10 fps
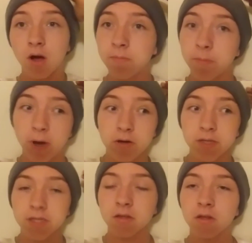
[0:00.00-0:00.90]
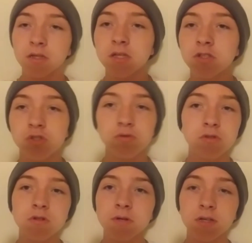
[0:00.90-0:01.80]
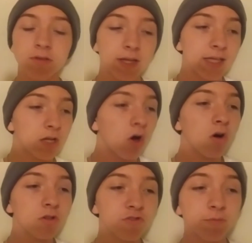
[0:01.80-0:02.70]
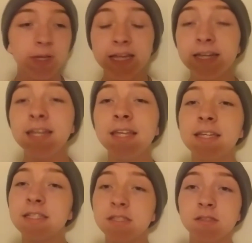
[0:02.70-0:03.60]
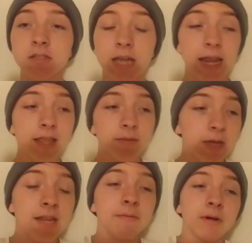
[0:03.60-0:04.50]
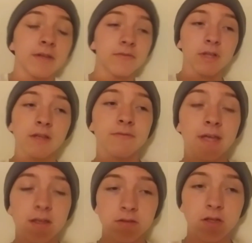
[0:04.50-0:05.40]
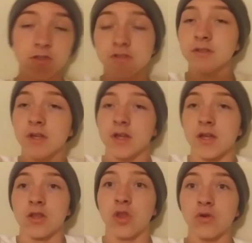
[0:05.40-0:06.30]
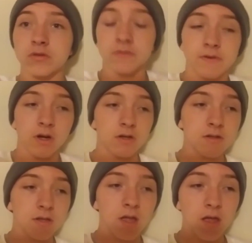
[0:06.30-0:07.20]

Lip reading: I'm apparently the luckiest user because I get calls from Indians and anybody for that fact, not just those fuckers.